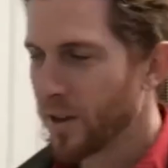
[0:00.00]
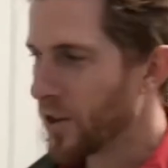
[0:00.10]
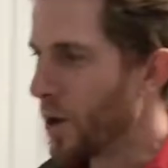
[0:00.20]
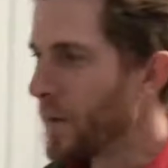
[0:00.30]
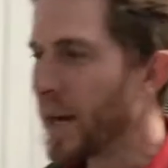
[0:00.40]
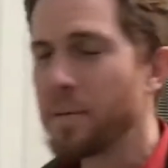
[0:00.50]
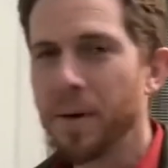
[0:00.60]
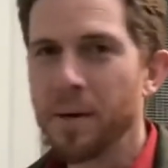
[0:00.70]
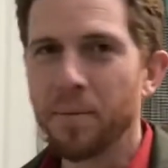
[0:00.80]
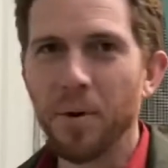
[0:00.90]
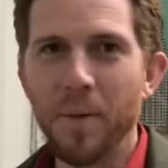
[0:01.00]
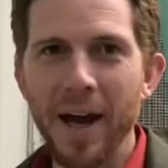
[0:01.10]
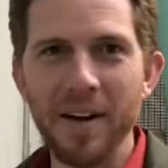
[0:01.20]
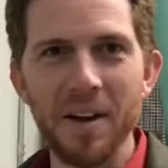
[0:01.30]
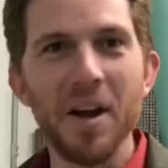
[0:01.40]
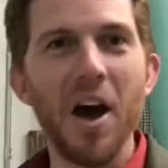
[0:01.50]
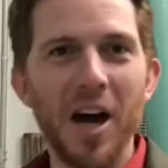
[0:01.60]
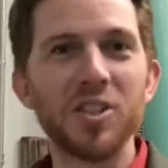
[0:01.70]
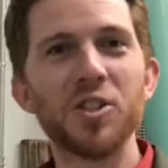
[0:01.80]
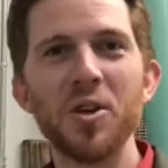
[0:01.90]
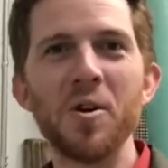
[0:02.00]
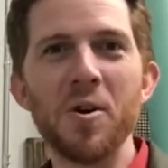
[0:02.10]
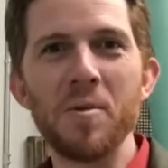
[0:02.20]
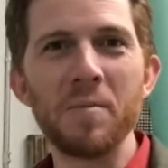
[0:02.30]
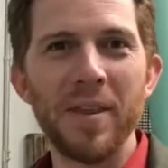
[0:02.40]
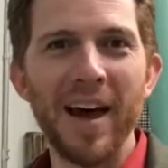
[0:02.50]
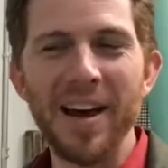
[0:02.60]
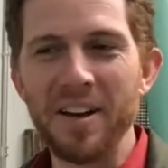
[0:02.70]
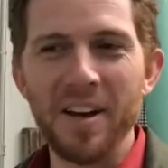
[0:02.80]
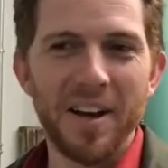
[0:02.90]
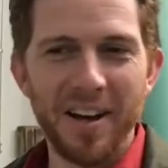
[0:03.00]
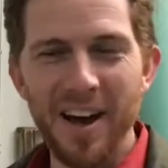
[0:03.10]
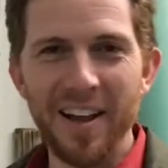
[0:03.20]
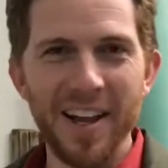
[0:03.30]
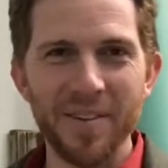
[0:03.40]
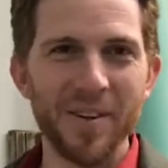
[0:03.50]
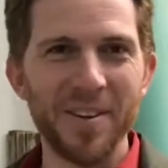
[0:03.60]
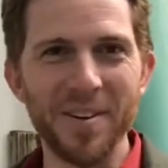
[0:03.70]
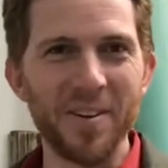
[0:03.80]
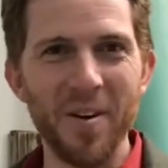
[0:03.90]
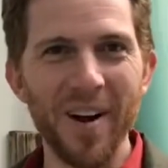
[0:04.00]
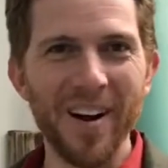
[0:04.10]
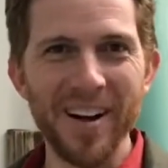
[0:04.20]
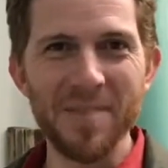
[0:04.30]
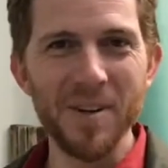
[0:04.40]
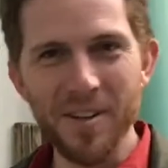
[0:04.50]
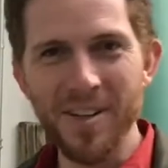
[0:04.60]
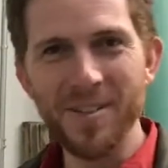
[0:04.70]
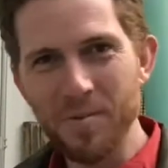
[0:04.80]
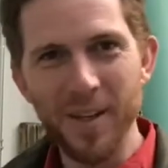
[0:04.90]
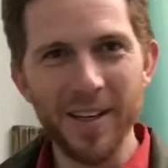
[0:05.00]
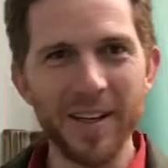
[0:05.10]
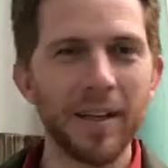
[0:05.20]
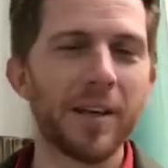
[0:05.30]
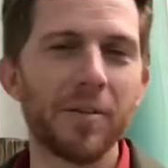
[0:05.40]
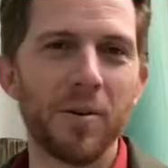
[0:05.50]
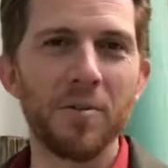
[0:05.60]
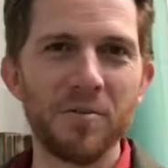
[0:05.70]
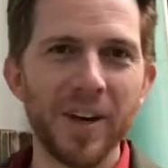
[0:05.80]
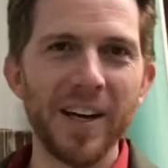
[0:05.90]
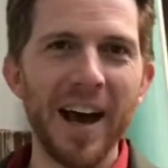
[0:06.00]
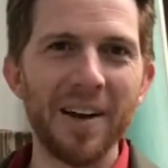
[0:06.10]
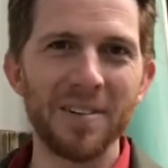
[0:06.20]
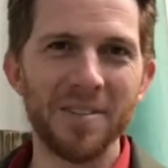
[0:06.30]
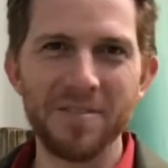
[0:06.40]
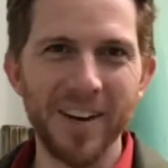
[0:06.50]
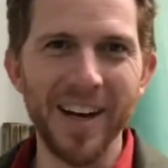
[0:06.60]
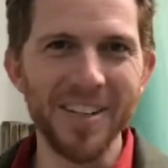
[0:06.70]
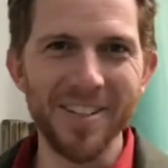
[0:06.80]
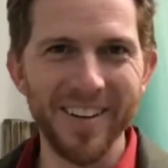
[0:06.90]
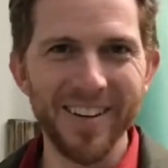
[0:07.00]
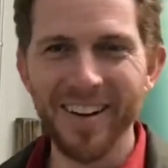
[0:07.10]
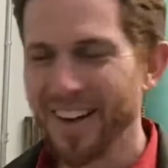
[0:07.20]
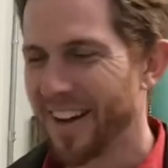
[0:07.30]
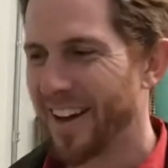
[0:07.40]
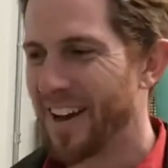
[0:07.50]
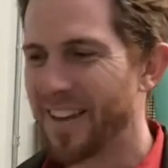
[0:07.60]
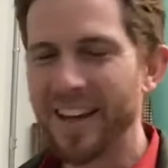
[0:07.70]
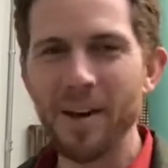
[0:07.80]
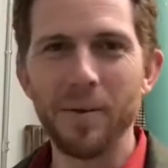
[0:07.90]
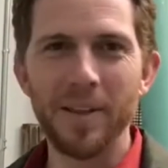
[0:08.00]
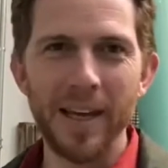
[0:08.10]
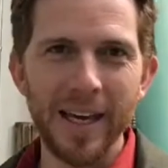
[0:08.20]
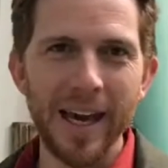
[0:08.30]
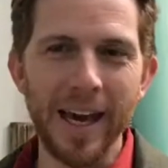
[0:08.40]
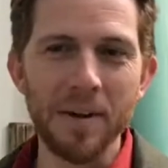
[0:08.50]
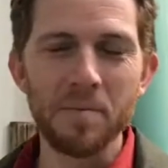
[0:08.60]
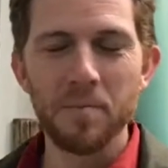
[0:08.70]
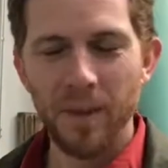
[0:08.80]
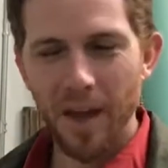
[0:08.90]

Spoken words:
So many people might assume that, kind of like with an aquarium, you just willy-nilly throw feed out to the fish and they get what they get.